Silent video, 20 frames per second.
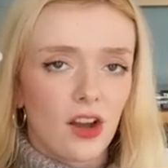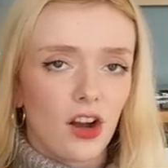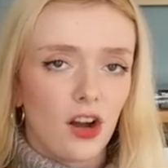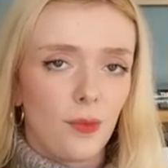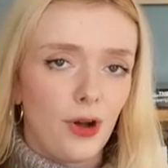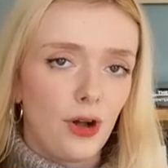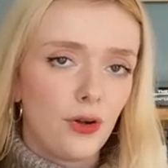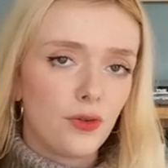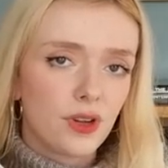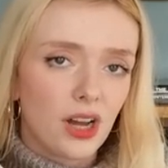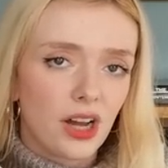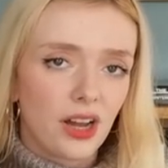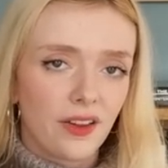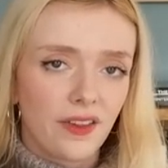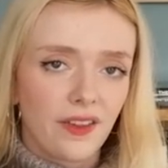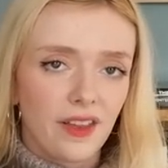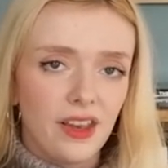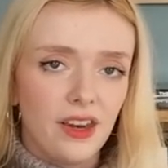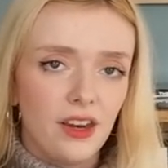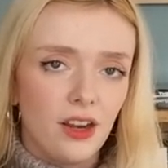armhole
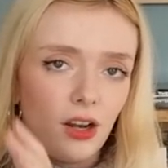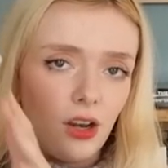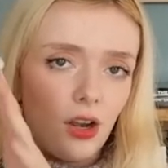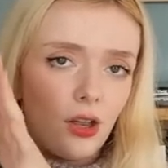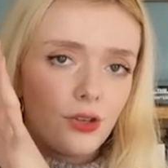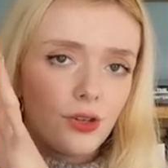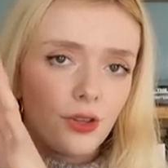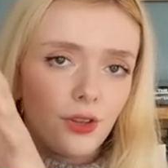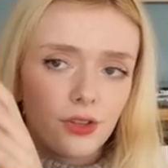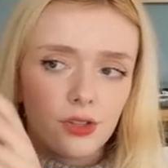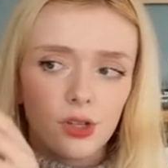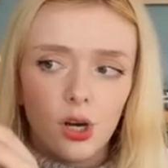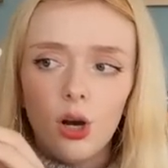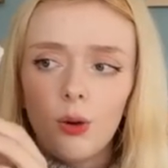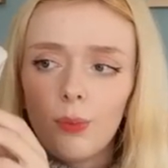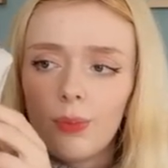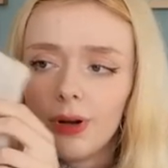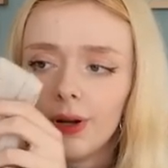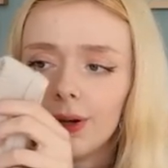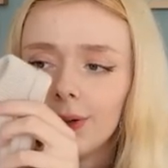cuts in a lot at the
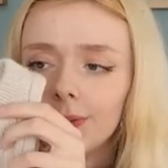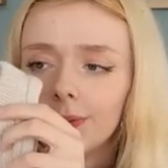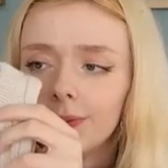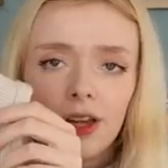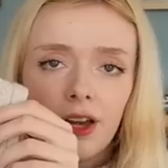top.